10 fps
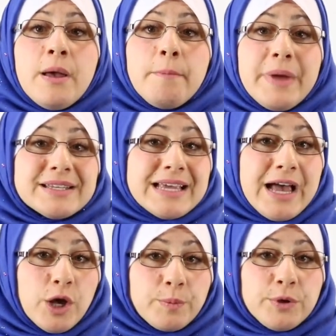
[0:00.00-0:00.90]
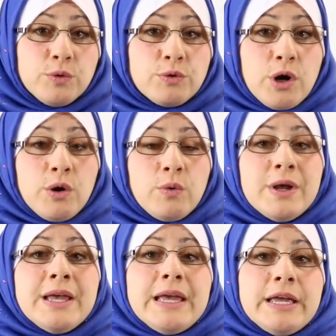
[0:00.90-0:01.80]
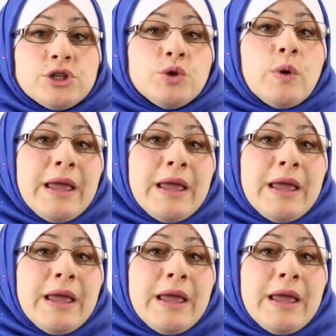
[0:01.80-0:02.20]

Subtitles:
meant to help you grow into